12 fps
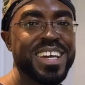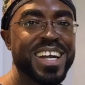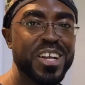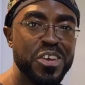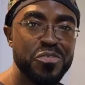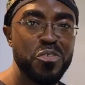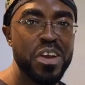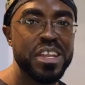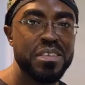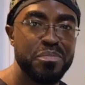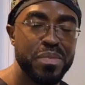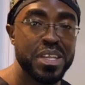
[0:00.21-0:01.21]
Hello
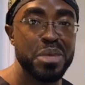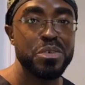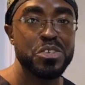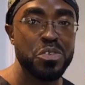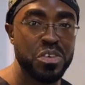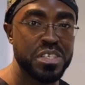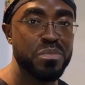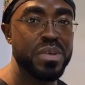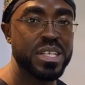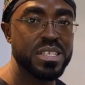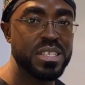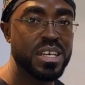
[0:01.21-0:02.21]
everyone, my name is Dr.
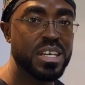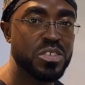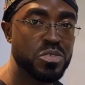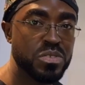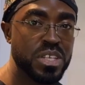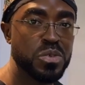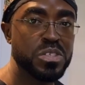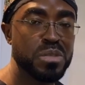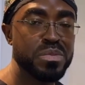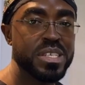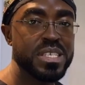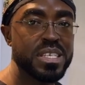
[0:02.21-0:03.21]
Martin, and today we shall
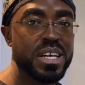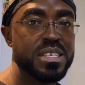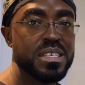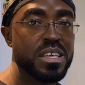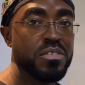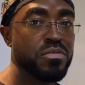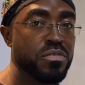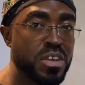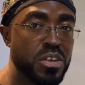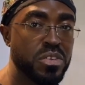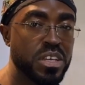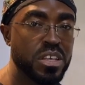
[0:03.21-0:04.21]
be discussing a
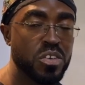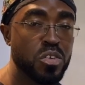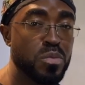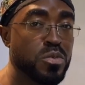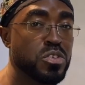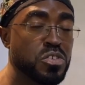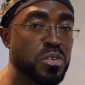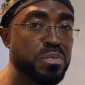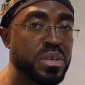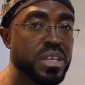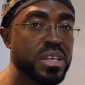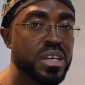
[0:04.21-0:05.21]
very common
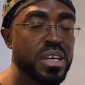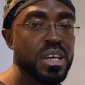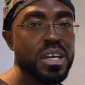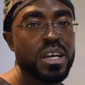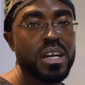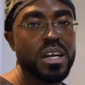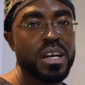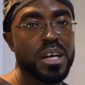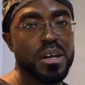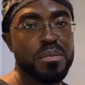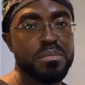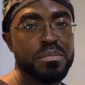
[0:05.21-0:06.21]
topic,
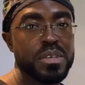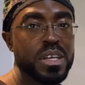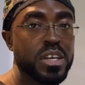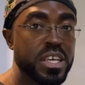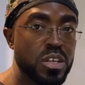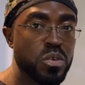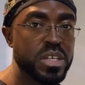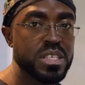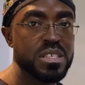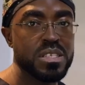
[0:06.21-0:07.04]
keloids,